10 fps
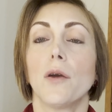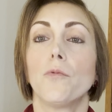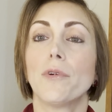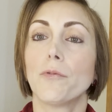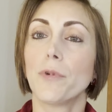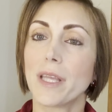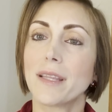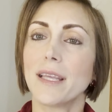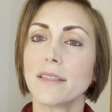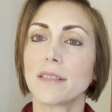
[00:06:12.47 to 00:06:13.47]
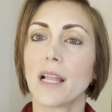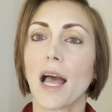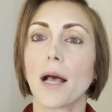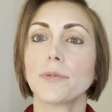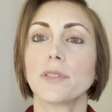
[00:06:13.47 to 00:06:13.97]
With these
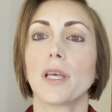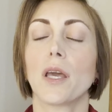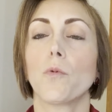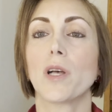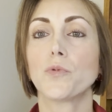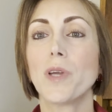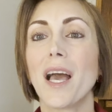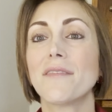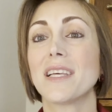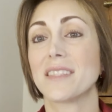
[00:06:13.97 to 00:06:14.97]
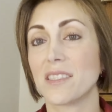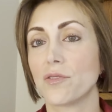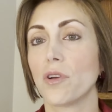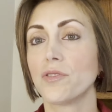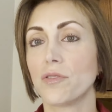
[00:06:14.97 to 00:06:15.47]
labs, uh, once we have the
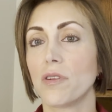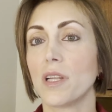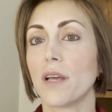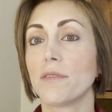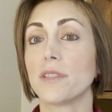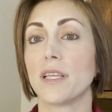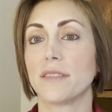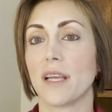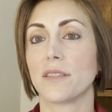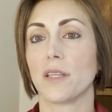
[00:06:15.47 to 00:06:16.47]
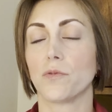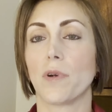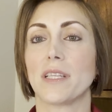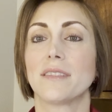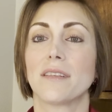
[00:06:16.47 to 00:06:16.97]
testosterone level, is that is
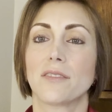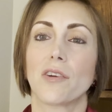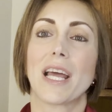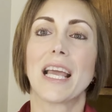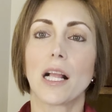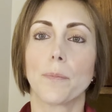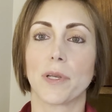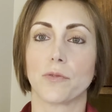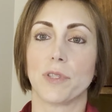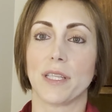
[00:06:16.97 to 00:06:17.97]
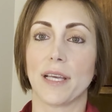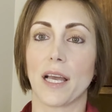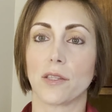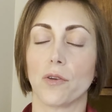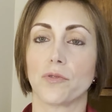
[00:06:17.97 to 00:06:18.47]
going to help us with the
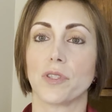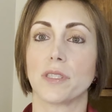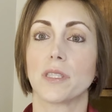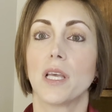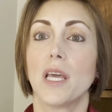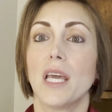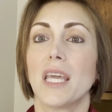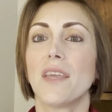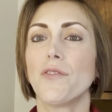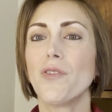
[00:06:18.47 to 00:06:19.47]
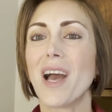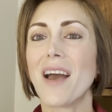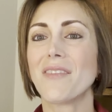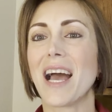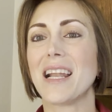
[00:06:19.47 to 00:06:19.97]
diagnosis. If you
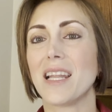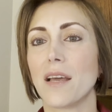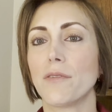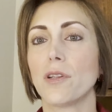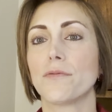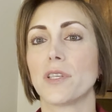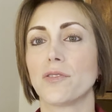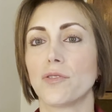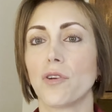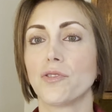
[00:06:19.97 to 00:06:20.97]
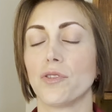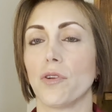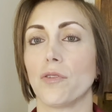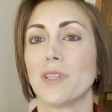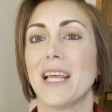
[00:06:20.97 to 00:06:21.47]
have a level of
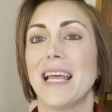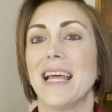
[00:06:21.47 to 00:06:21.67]
testosterone